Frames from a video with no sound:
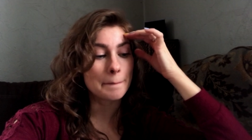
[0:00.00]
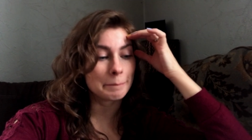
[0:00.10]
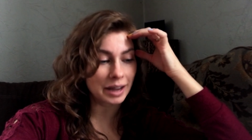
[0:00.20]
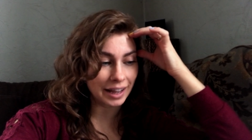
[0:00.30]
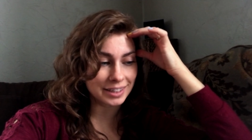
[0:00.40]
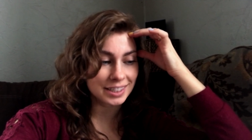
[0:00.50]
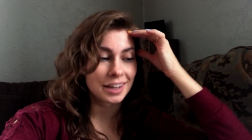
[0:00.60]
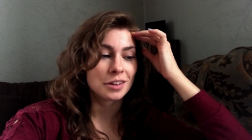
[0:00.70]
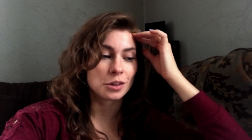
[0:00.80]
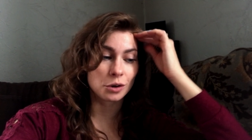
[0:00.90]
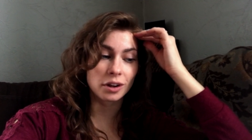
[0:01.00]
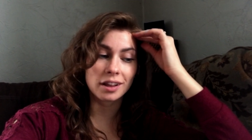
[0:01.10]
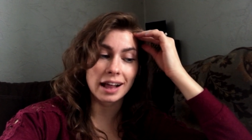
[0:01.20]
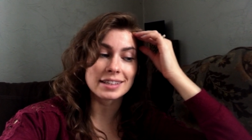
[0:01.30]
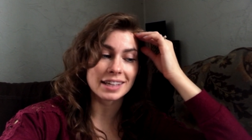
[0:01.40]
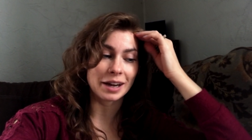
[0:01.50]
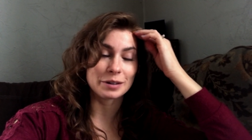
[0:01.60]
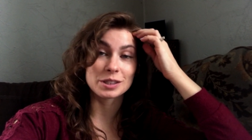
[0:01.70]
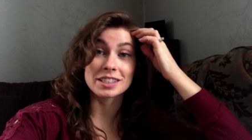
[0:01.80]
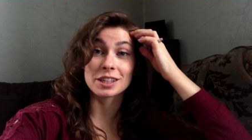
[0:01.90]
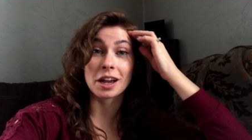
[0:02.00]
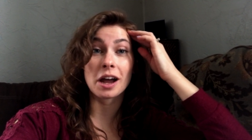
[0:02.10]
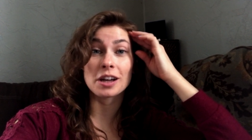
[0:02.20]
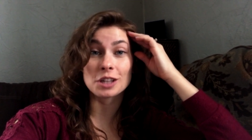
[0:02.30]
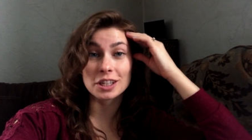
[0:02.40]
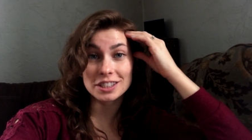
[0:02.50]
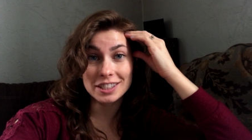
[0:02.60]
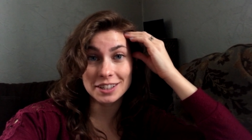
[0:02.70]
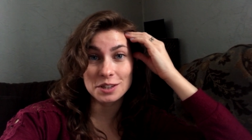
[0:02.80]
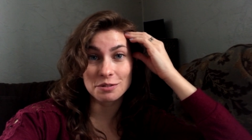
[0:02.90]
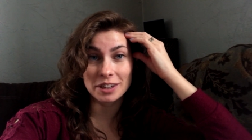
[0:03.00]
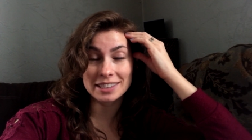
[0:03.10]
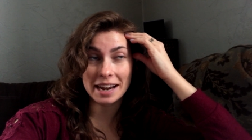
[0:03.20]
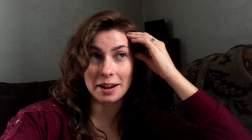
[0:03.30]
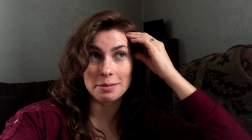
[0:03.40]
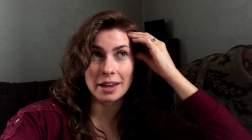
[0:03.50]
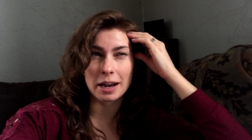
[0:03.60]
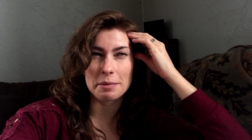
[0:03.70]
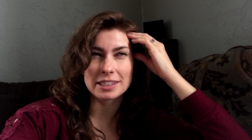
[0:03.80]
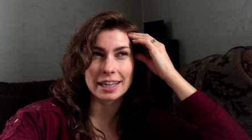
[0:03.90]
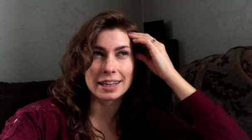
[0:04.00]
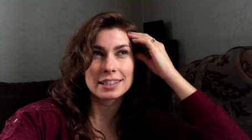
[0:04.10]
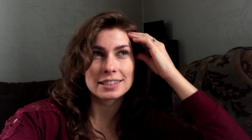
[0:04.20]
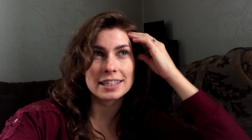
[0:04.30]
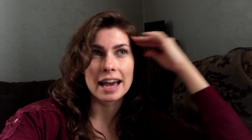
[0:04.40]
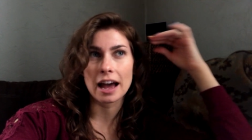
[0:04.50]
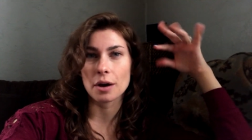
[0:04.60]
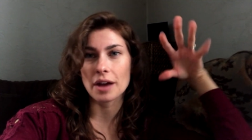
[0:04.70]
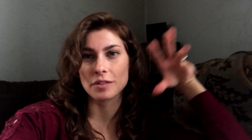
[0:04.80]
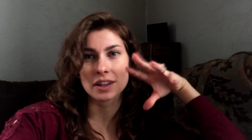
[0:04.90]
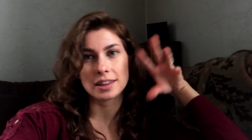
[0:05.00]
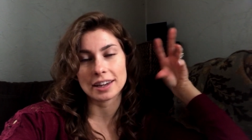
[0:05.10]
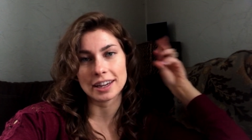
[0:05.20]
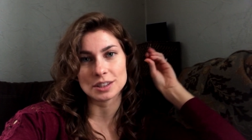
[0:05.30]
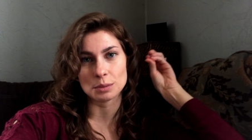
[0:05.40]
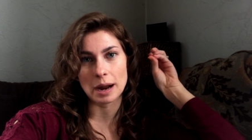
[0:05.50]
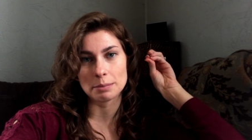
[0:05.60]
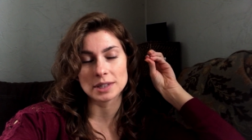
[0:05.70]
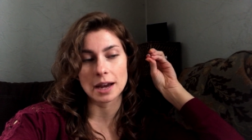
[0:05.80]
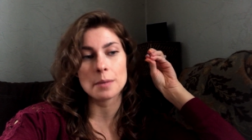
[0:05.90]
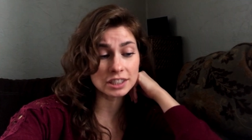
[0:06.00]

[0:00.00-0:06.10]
but the Green Glass House is like such a fun time and I'm excited to see how everything gets wrapped up.